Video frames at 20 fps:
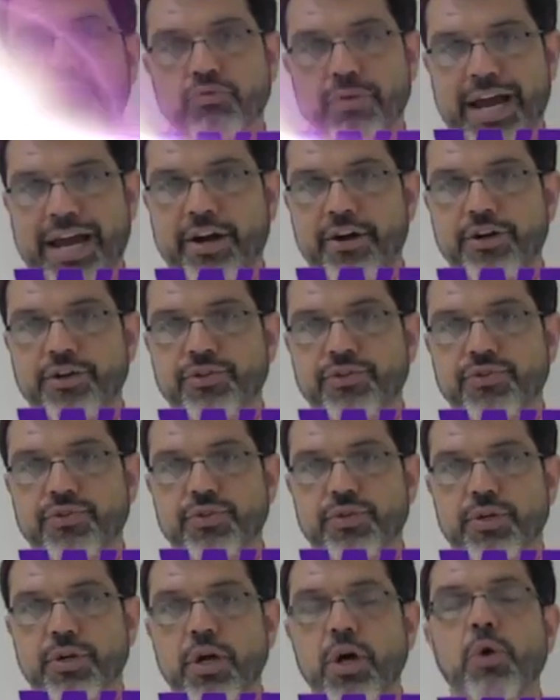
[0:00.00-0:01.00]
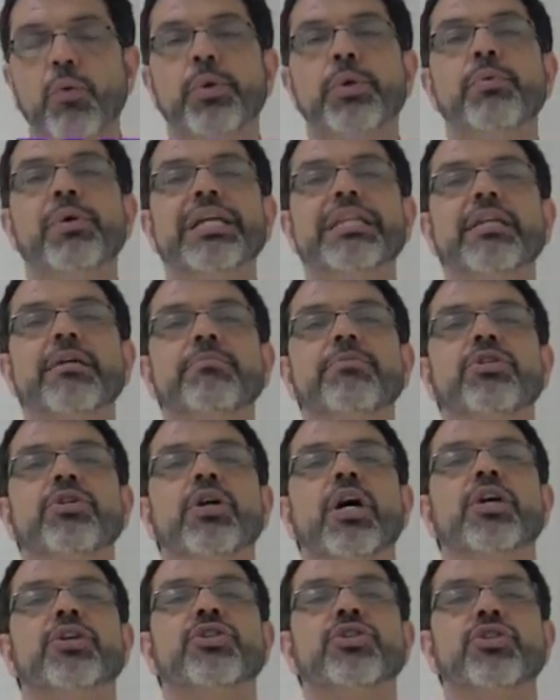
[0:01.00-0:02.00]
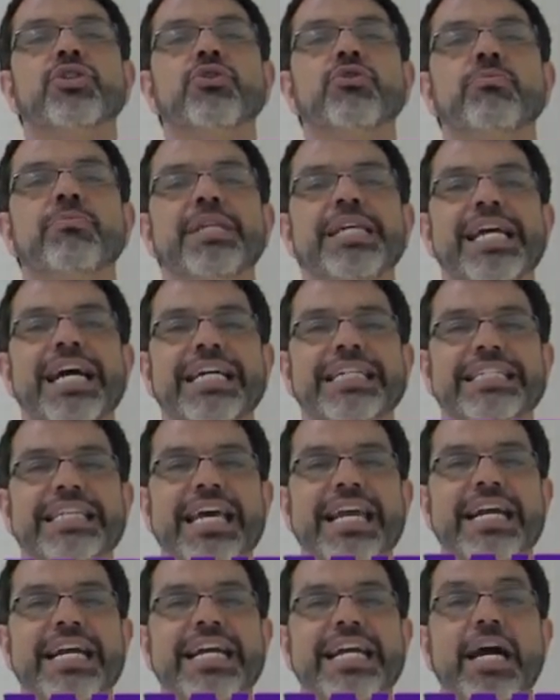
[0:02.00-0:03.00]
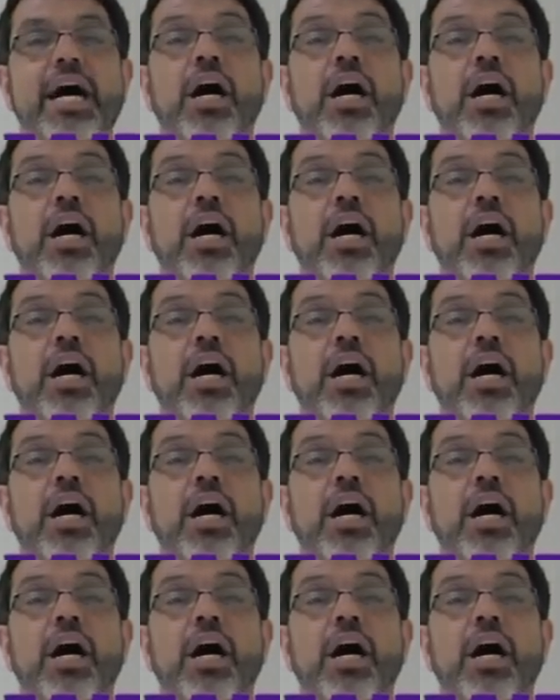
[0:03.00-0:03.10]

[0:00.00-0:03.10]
writers. We want them to assume the identity